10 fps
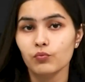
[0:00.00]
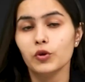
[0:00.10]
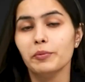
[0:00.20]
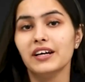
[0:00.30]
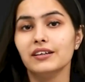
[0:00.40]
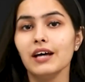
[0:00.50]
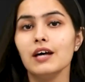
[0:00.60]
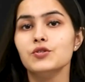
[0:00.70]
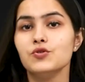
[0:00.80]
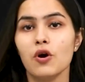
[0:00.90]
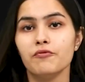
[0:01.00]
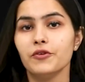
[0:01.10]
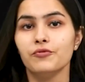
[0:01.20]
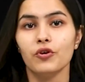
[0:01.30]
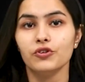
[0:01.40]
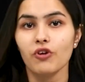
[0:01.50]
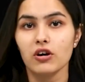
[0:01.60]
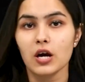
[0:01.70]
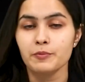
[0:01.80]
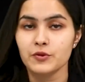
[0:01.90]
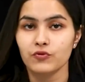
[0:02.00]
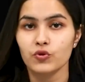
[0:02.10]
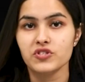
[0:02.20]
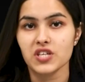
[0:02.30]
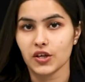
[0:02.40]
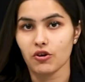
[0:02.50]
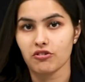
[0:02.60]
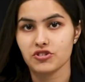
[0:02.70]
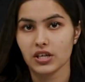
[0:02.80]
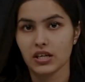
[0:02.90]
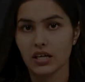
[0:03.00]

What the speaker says: would be catastrophic for Europe's food security.